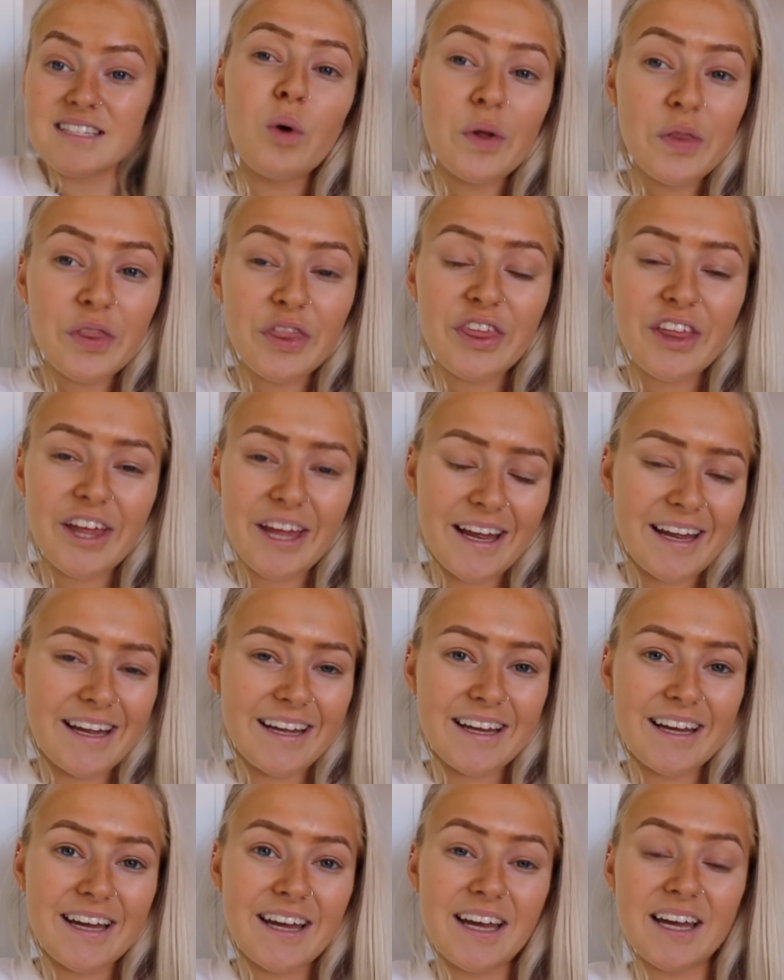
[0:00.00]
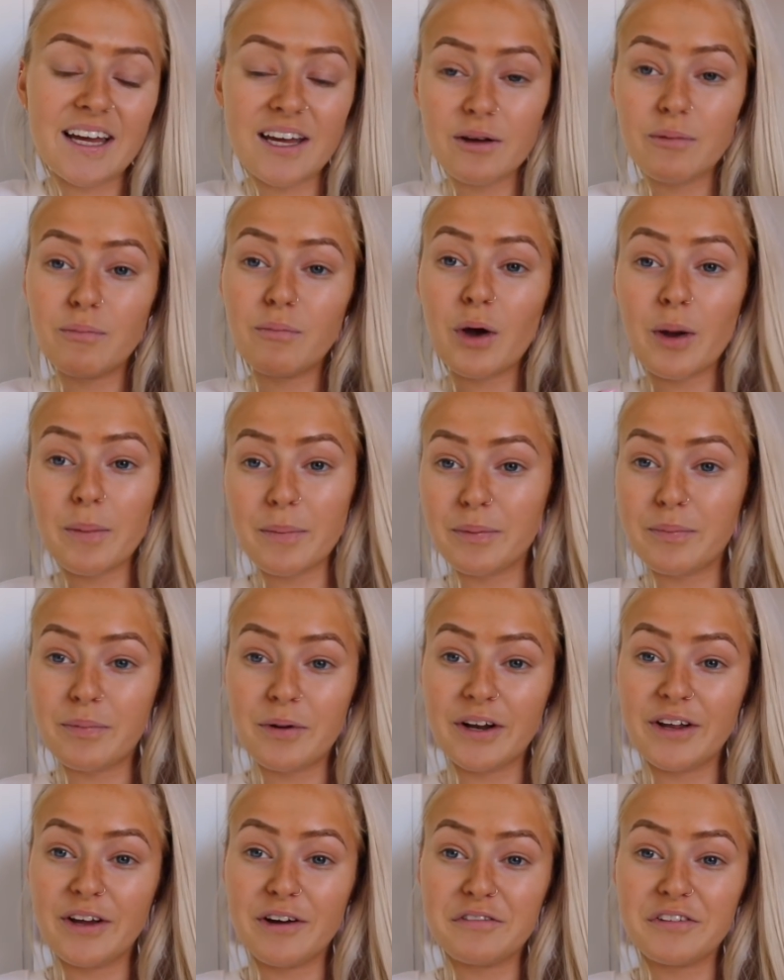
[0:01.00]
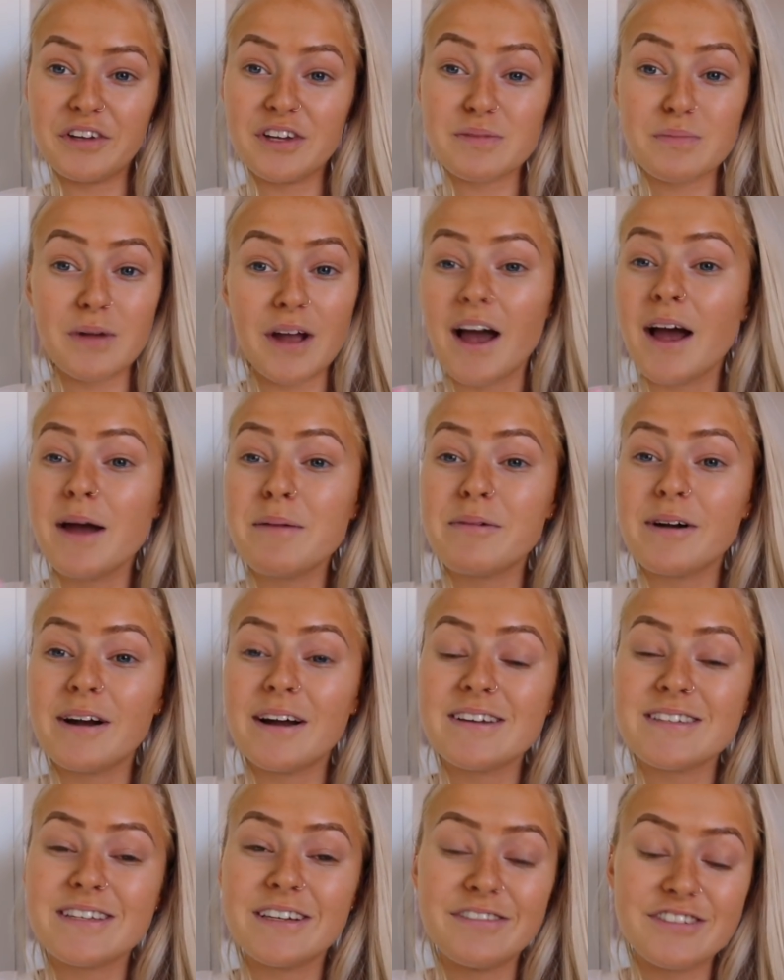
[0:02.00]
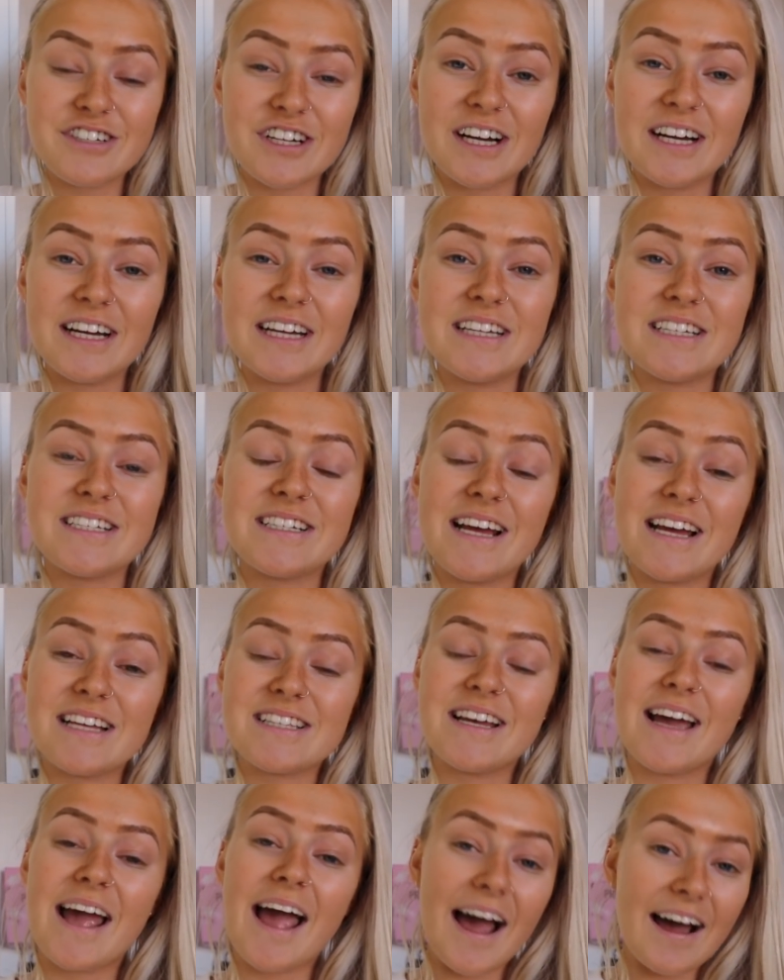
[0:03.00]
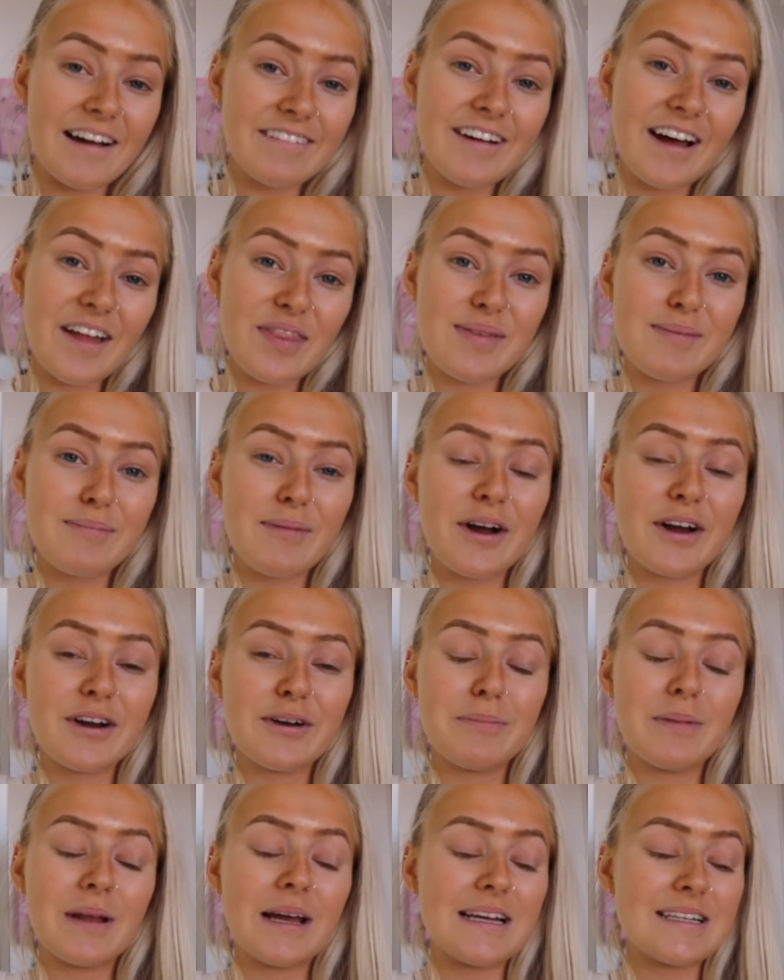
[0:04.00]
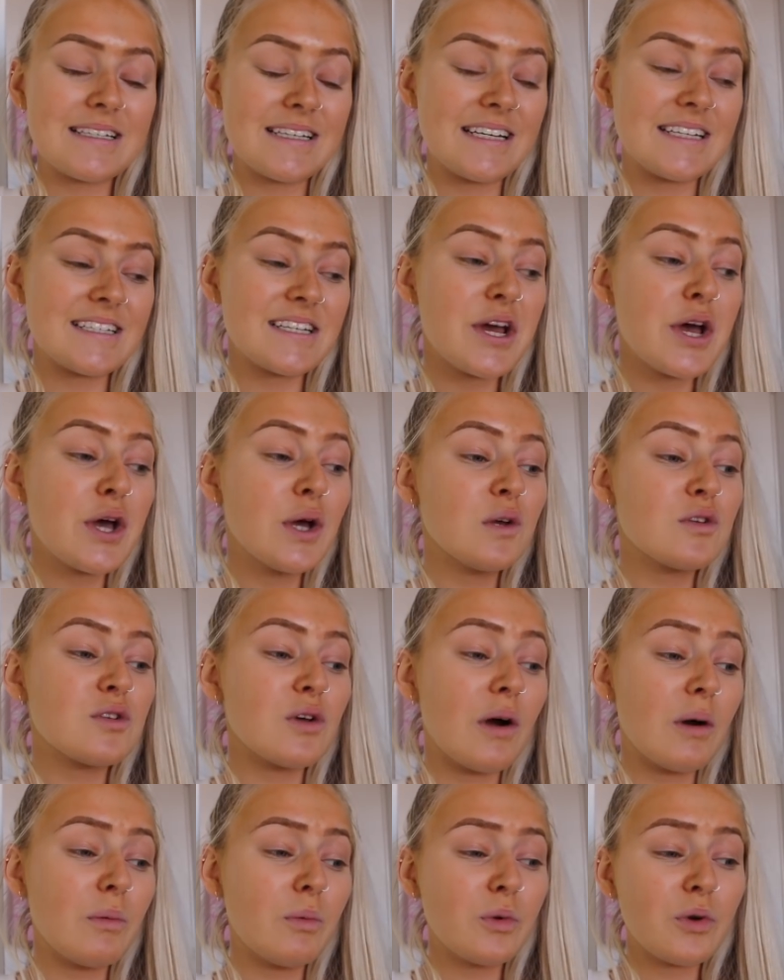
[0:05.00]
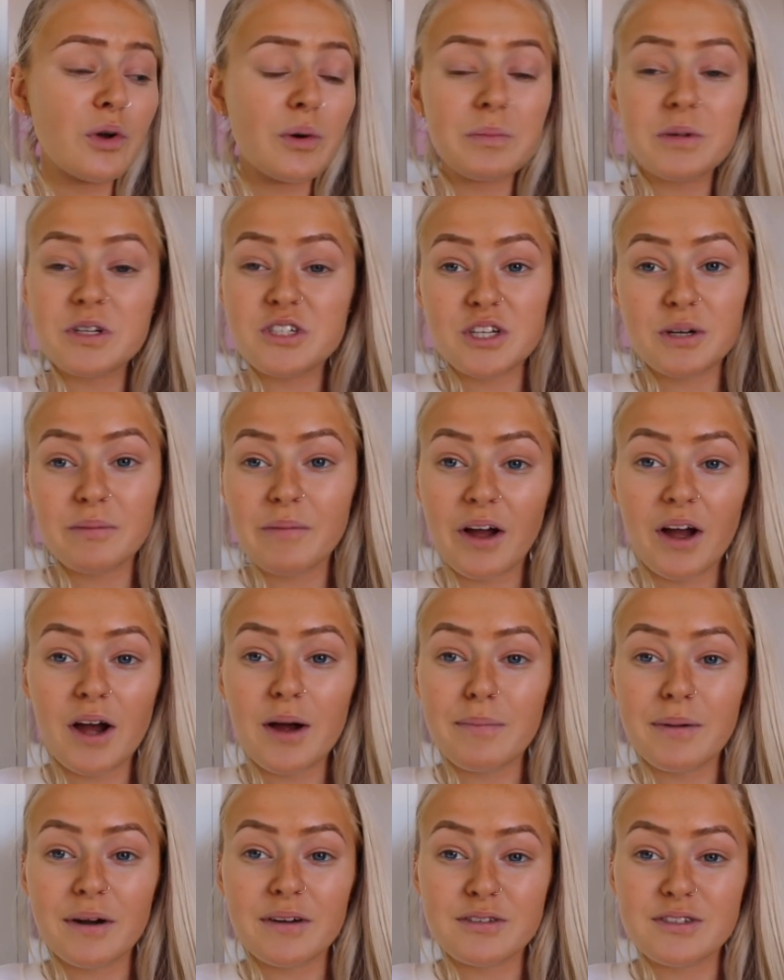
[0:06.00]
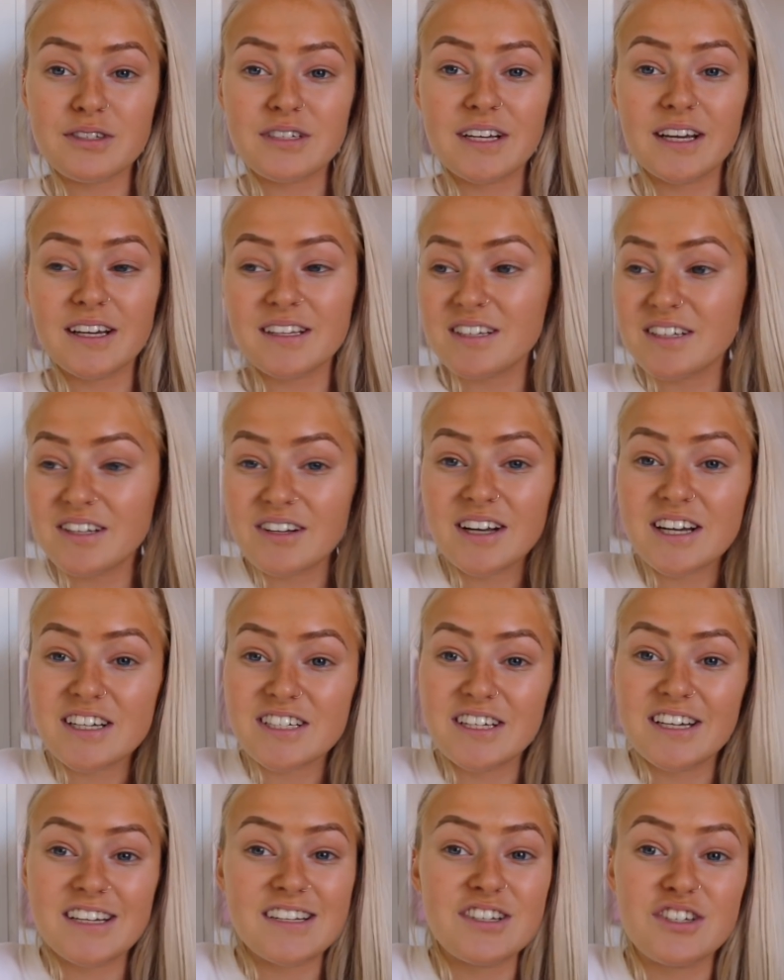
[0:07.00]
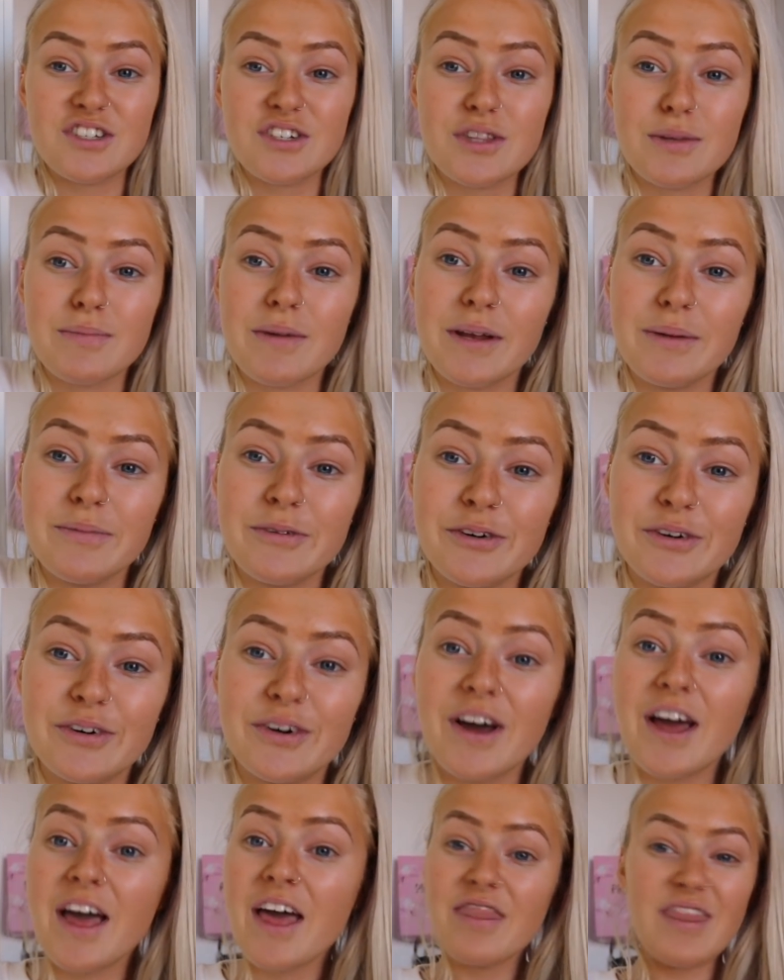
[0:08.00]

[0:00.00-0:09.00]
One thing might be pretty obvious, my eyebrows have changed. Yes, I have had them microbladed, so I will not be doing my eyebrows today because I don't actually need to do them anymore.